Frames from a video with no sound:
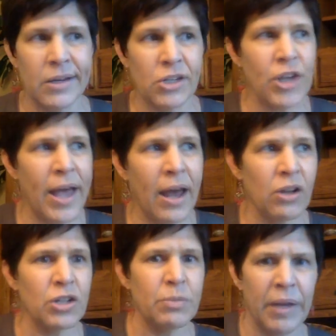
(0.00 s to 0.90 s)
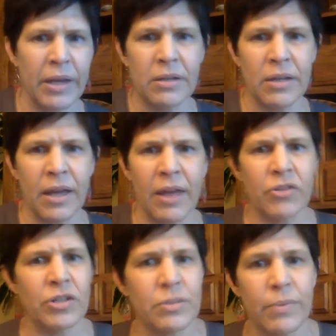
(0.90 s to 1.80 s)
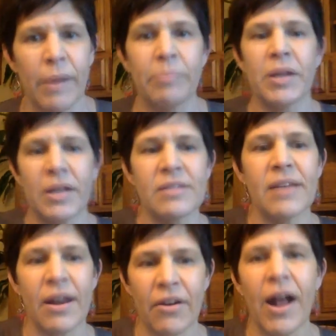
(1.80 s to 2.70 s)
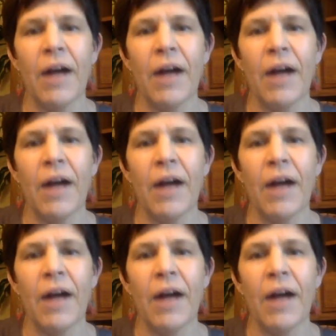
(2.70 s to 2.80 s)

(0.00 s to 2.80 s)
challenged, blended together, disrupted, etc.